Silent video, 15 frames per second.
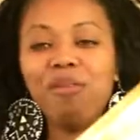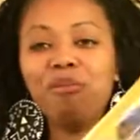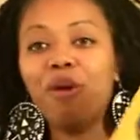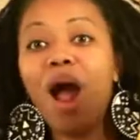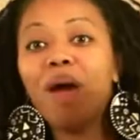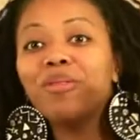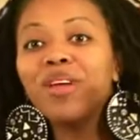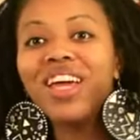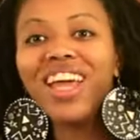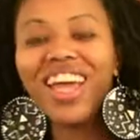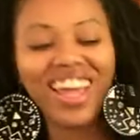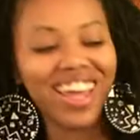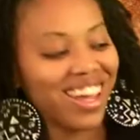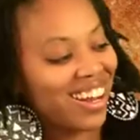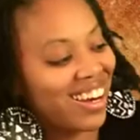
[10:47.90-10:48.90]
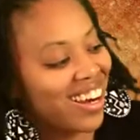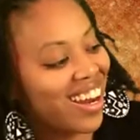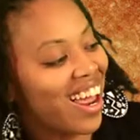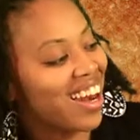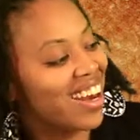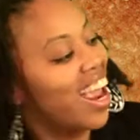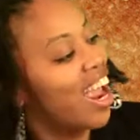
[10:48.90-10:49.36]
probably in
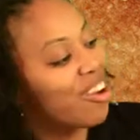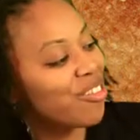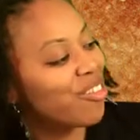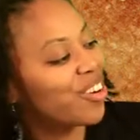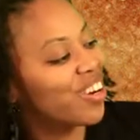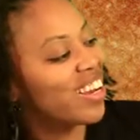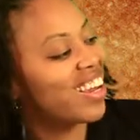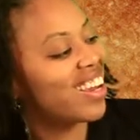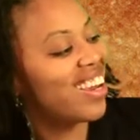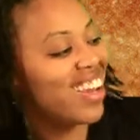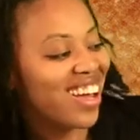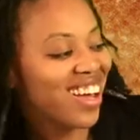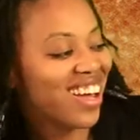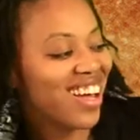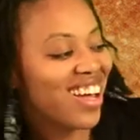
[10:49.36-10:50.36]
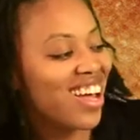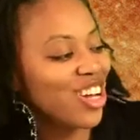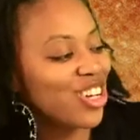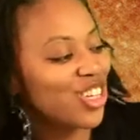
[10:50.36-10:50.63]
every uh,